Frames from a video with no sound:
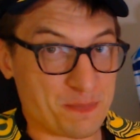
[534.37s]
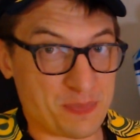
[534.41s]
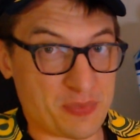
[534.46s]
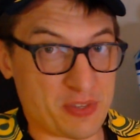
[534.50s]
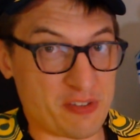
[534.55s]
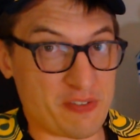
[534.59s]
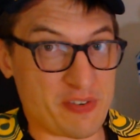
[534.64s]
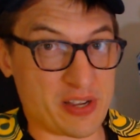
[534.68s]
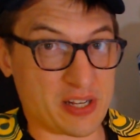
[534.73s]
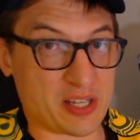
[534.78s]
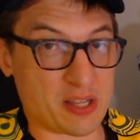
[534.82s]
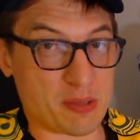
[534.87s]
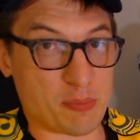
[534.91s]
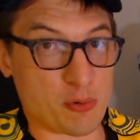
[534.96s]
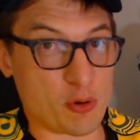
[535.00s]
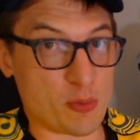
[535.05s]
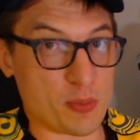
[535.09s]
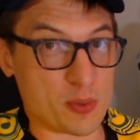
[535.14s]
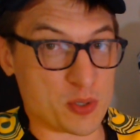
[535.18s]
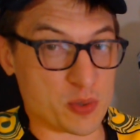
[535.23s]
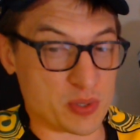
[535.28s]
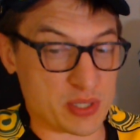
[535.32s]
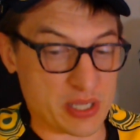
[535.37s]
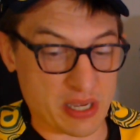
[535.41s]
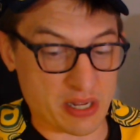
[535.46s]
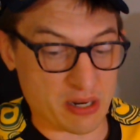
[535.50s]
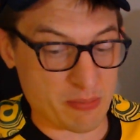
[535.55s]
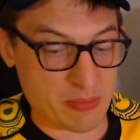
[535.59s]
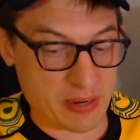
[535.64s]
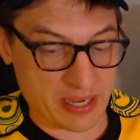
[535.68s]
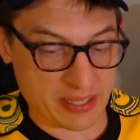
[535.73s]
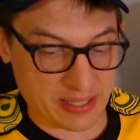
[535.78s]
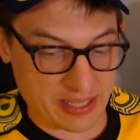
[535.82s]
the fact that the Pumas were down a
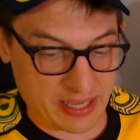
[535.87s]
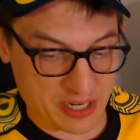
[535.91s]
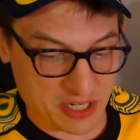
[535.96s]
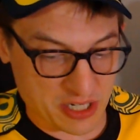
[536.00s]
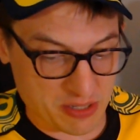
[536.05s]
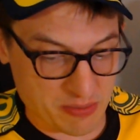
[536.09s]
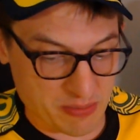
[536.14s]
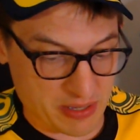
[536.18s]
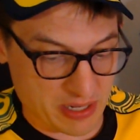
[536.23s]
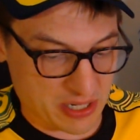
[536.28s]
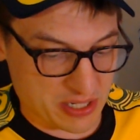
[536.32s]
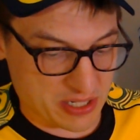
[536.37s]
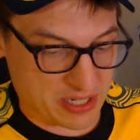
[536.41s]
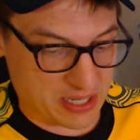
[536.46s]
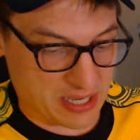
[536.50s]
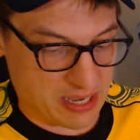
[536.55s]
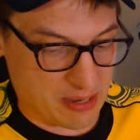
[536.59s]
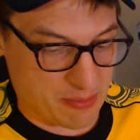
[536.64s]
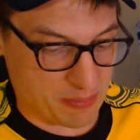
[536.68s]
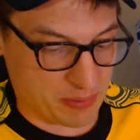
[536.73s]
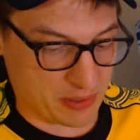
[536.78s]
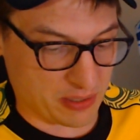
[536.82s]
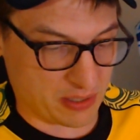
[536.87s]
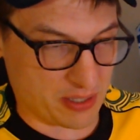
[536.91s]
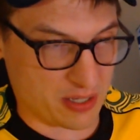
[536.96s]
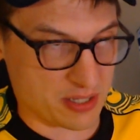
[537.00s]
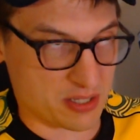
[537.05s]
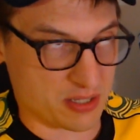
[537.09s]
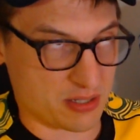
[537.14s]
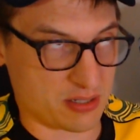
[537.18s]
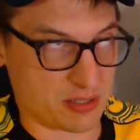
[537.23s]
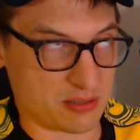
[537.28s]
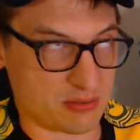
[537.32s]
man, they actually managed to capitalize
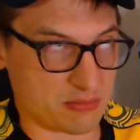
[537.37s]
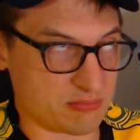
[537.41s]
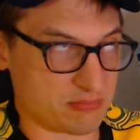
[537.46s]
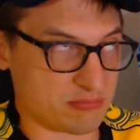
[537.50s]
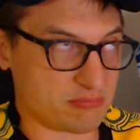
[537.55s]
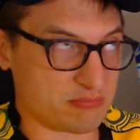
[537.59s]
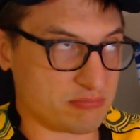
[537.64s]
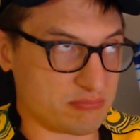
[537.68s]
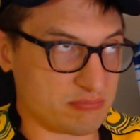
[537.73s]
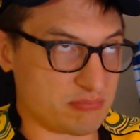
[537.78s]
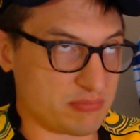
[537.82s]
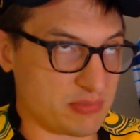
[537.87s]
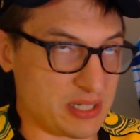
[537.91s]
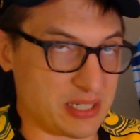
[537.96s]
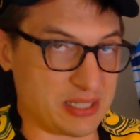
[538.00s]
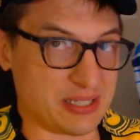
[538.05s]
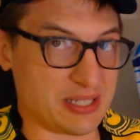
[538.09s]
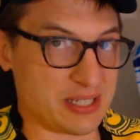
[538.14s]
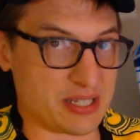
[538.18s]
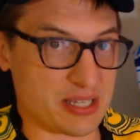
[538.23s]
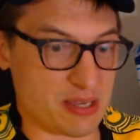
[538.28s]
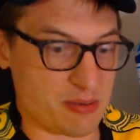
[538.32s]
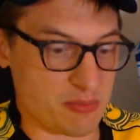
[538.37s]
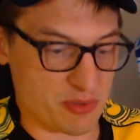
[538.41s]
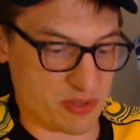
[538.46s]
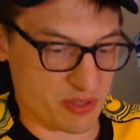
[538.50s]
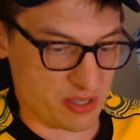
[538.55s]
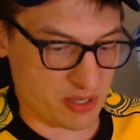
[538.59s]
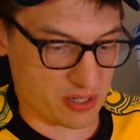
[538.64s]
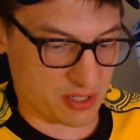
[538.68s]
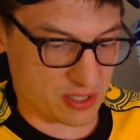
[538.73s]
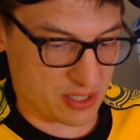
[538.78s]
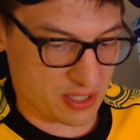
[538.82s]
on it in the scheme of
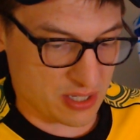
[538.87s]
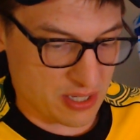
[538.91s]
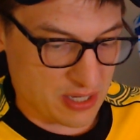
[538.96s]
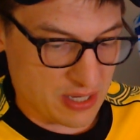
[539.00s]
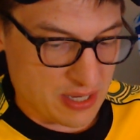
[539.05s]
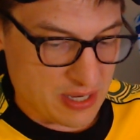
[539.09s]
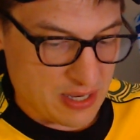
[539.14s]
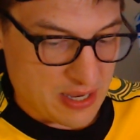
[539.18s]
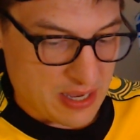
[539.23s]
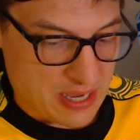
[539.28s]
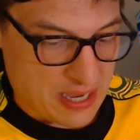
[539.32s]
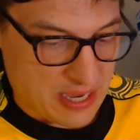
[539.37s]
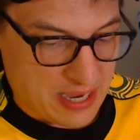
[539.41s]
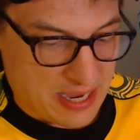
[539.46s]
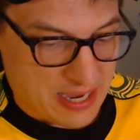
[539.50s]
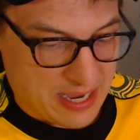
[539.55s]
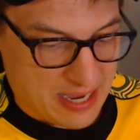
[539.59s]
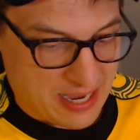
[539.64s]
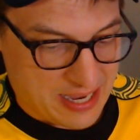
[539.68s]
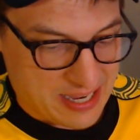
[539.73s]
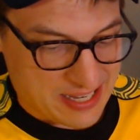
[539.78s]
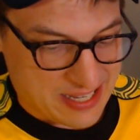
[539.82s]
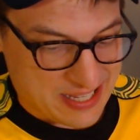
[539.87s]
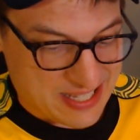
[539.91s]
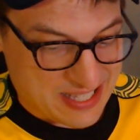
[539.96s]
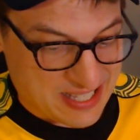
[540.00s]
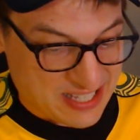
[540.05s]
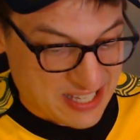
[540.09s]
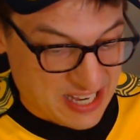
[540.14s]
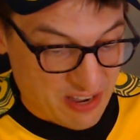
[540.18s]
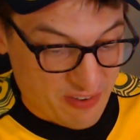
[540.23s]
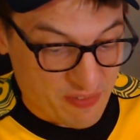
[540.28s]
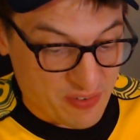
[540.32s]
things.
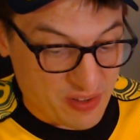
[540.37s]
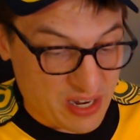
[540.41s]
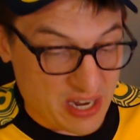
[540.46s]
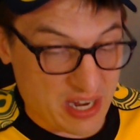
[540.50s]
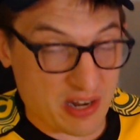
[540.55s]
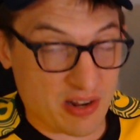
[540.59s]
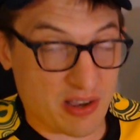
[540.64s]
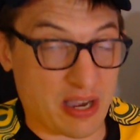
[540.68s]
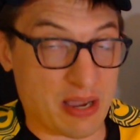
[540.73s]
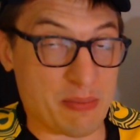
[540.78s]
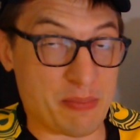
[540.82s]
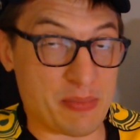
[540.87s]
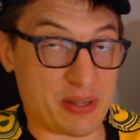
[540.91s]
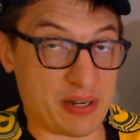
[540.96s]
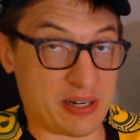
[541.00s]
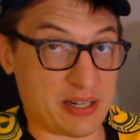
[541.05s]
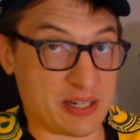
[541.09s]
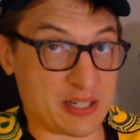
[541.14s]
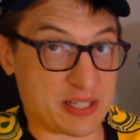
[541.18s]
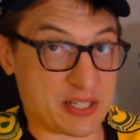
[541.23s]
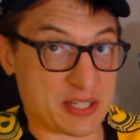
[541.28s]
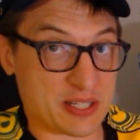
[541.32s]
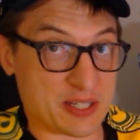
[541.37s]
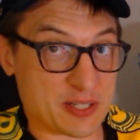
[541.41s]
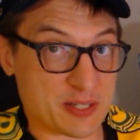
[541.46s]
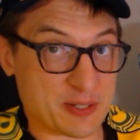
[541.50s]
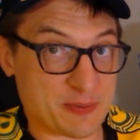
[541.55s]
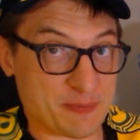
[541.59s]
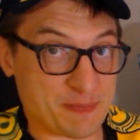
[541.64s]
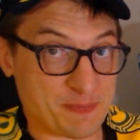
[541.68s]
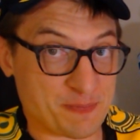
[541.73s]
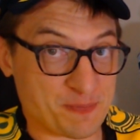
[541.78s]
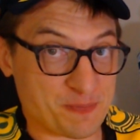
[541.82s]
79 minutes.
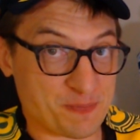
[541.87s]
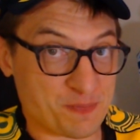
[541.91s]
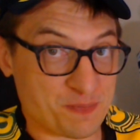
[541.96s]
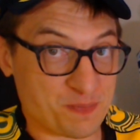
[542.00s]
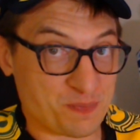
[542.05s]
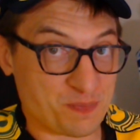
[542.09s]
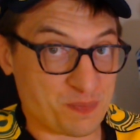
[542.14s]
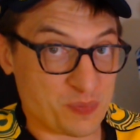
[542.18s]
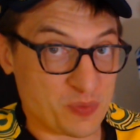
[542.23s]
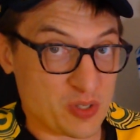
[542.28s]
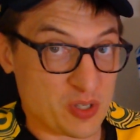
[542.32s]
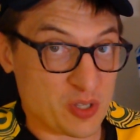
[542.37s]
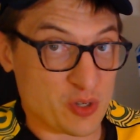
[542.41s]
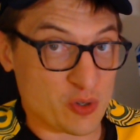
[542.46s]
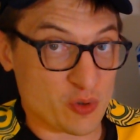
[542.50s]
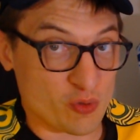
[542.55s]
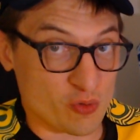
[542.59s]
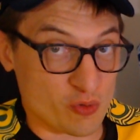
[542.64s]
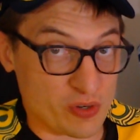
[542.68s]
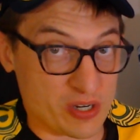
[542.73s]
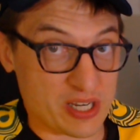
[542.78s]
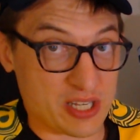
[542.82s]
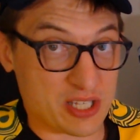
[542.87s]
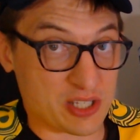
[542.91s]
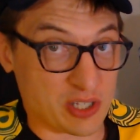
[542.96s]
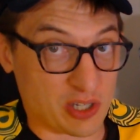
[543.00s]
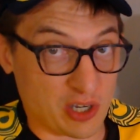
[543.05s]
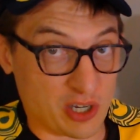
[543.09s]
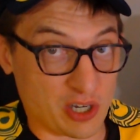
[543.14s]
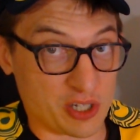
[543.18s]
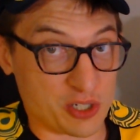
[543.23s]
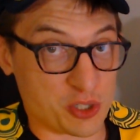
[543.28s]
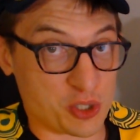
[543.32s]
Reese
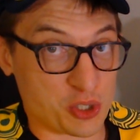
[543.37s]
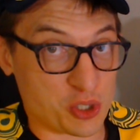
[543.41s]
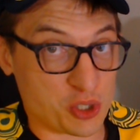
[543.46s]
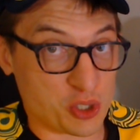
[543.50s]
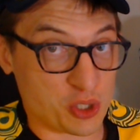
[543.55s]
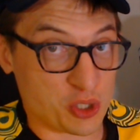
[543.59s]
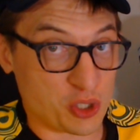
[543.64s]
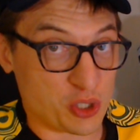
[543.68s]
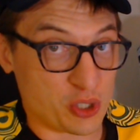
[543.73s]
Hodge,